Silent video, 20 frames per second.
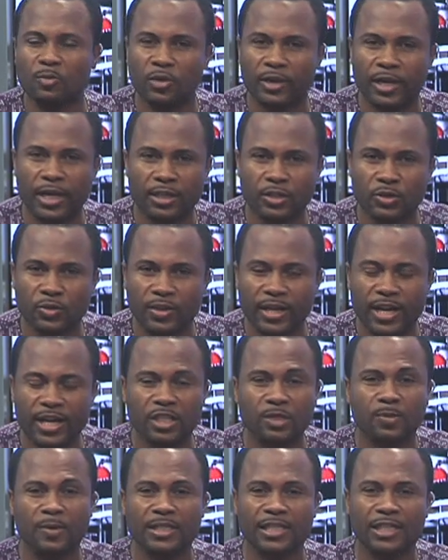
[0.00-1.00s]
get to the
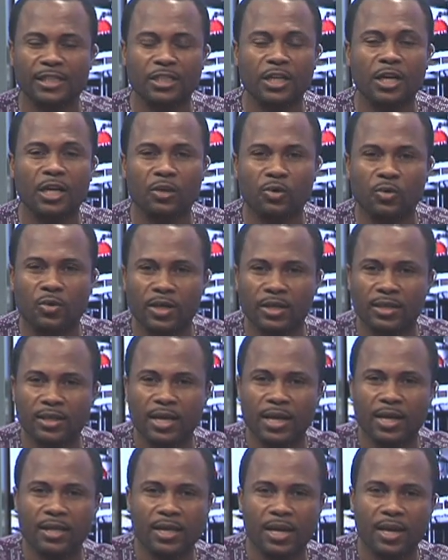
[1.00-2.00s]
experts at Tullow and the
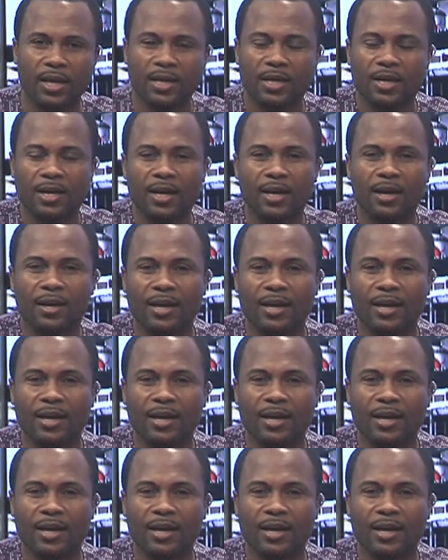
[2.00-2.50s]
other uh,